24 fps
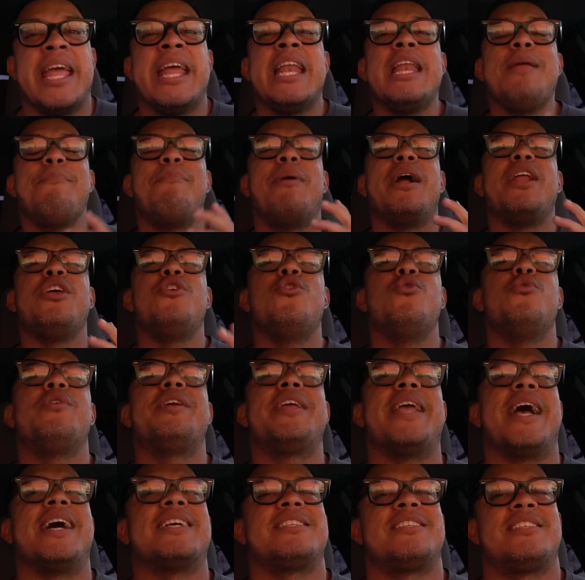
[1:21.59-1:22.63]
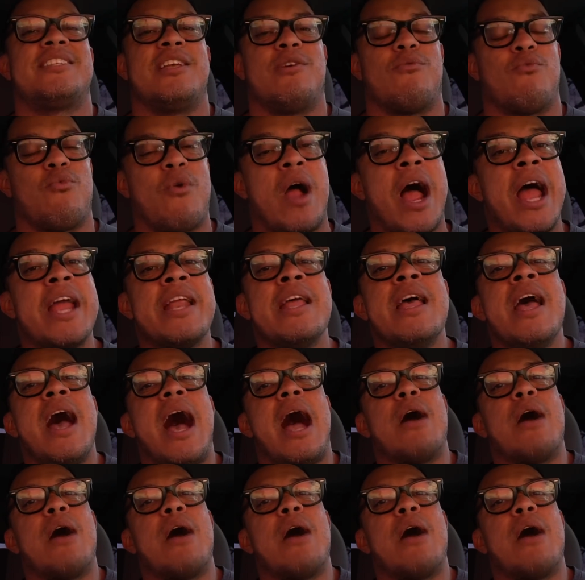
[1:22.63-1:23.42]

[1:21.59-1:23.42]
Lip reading: Anybody who guesses it right,